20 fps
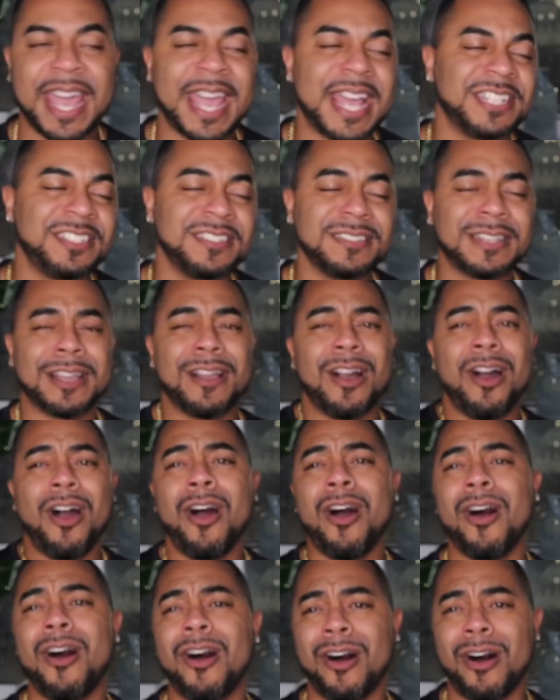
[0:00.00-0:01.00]
And she's like,
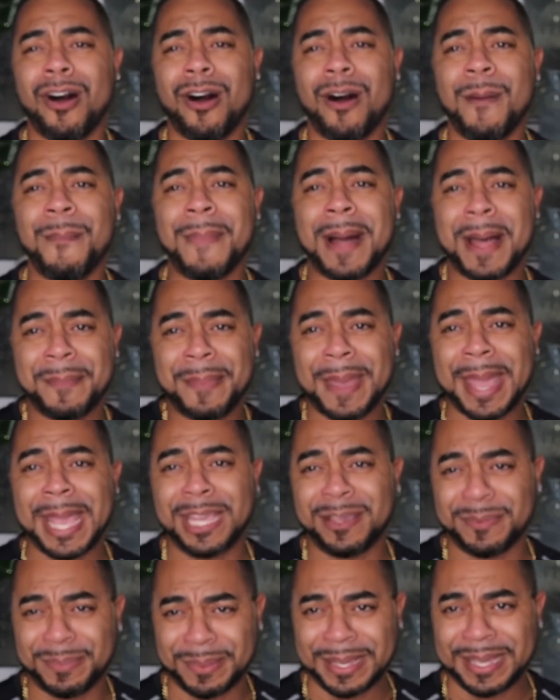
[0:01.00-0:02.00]
"Aw, my
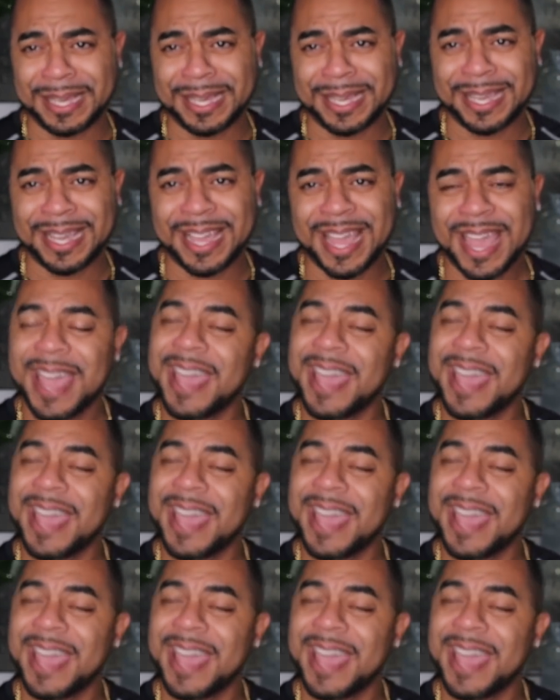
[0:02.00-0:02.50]
baby."